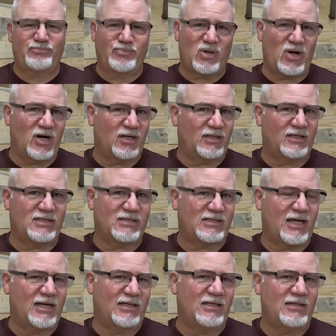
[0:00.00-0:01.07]
partly
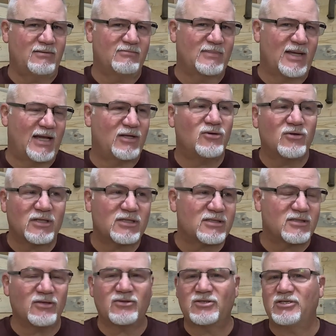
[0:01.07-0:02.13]
sunny, and you could
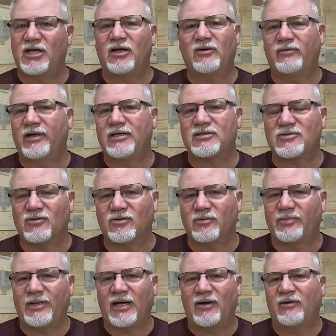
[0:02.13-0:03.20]
still generate solar
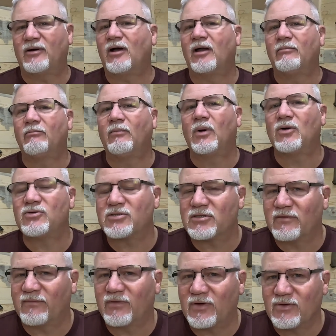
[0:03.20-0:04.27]
power on
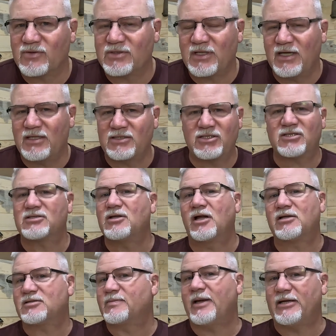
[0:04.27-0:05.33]
most of those days, just
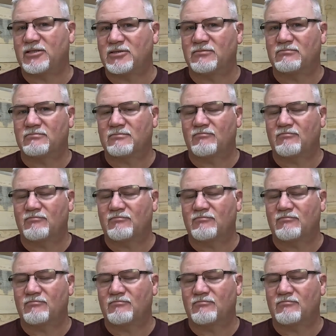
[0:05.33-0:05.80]
not as much.